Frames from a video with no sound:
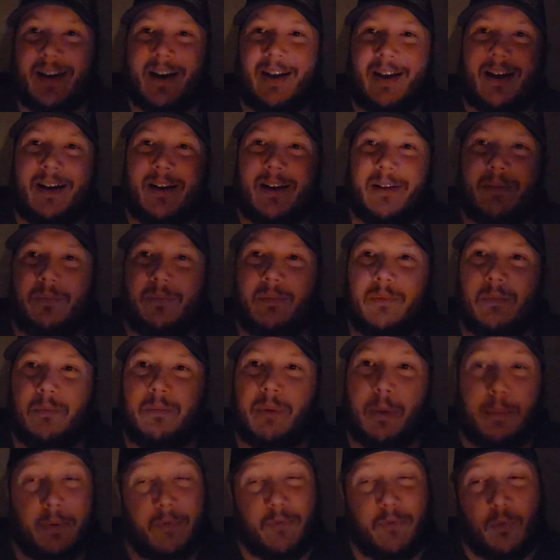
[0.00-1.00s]

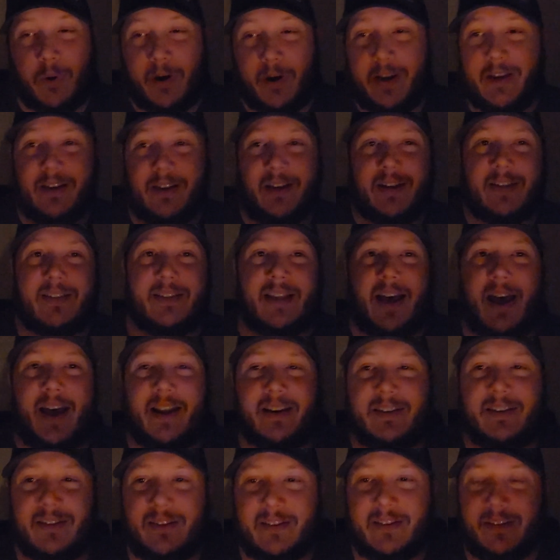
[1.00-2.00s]
But before he does
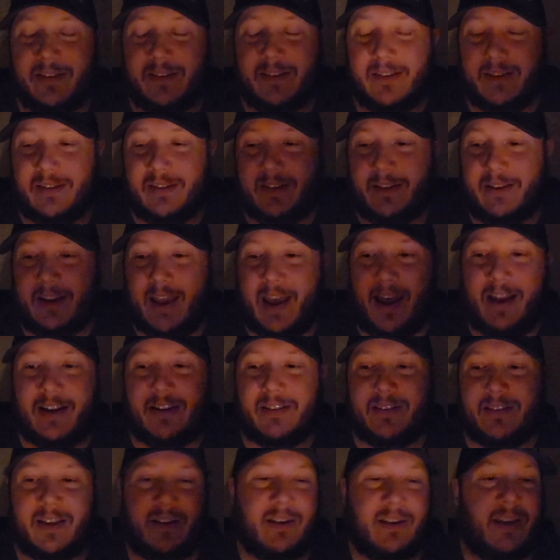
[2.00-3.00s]
that, Anne
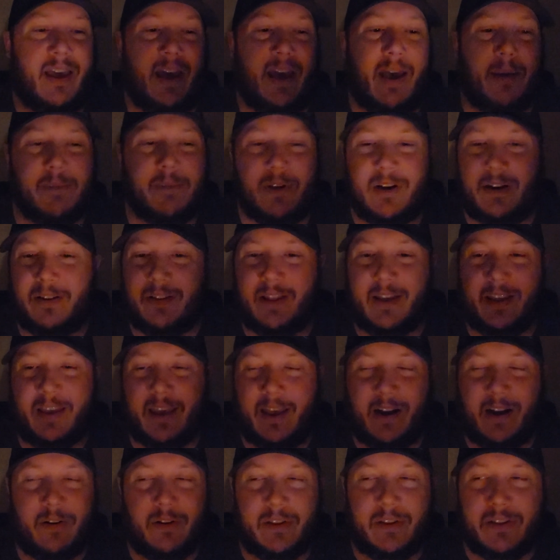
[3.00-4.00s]
is like, "Okay, I'm gonna
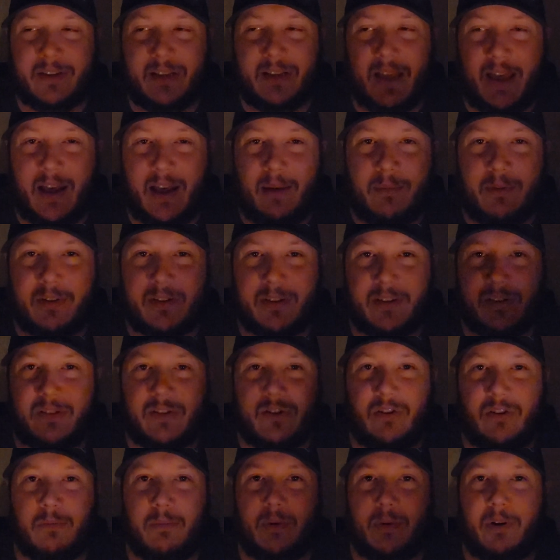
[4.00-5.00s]
get out of this cab. This is
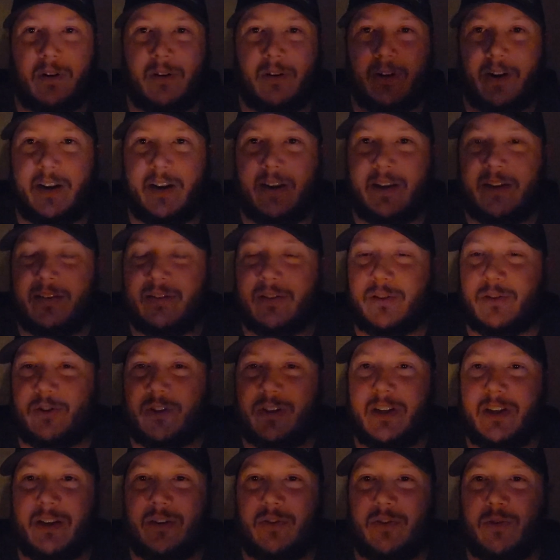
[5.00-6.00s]
stupid already." So
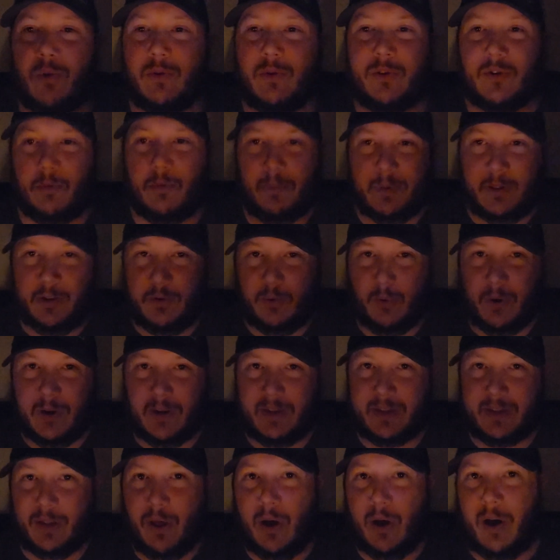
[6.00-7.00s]
she goes to open the door
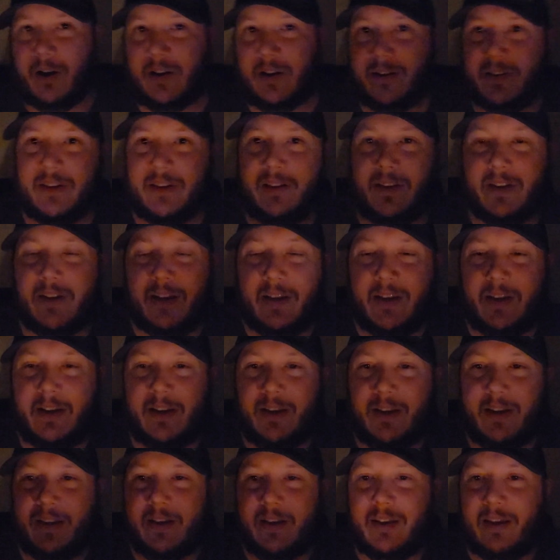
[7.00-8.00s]
and it's locked.
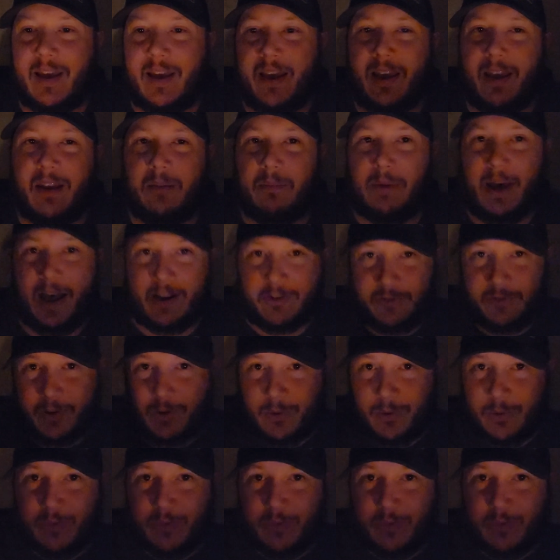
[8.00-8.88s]
And Patrick